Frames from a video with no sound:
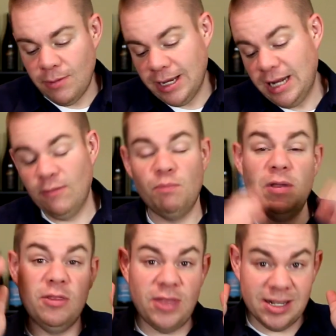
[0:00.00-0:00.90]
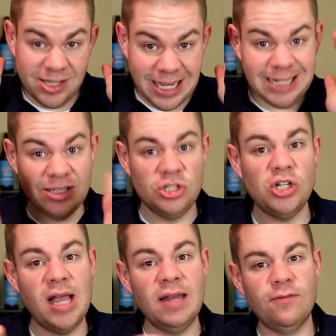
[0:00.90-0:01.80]
And I got to give a big thanks again to
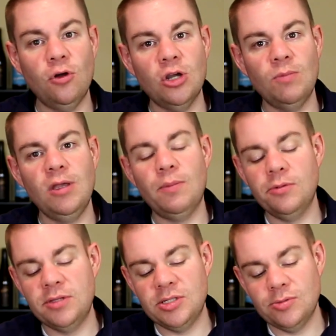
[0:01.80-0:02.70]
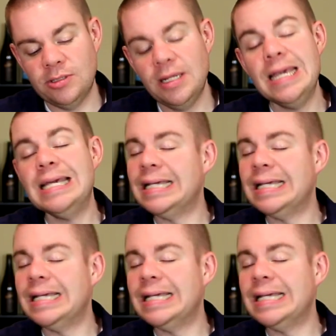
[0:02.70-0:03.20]
John for hooking me up with this one.